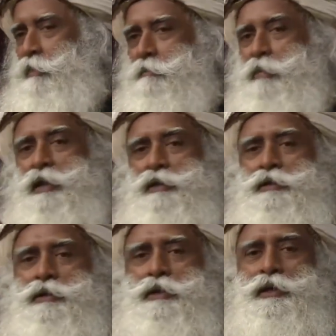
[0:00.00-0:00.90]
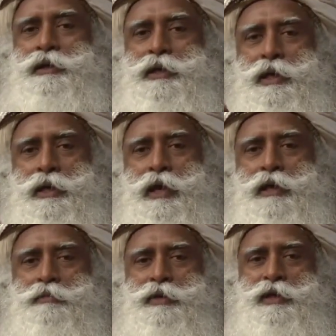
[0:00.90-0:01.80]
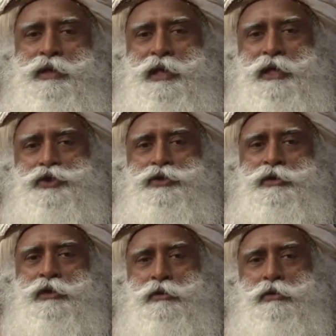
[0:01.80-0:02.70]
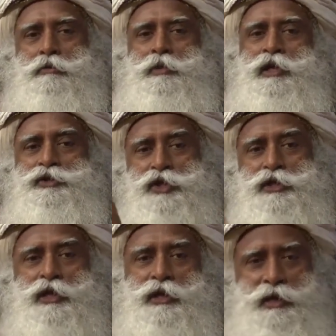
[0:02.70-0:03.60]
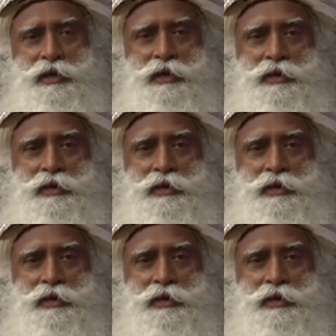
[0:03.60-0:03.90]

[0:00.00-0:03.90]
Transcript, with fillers: But it cannot be a national or global agenda.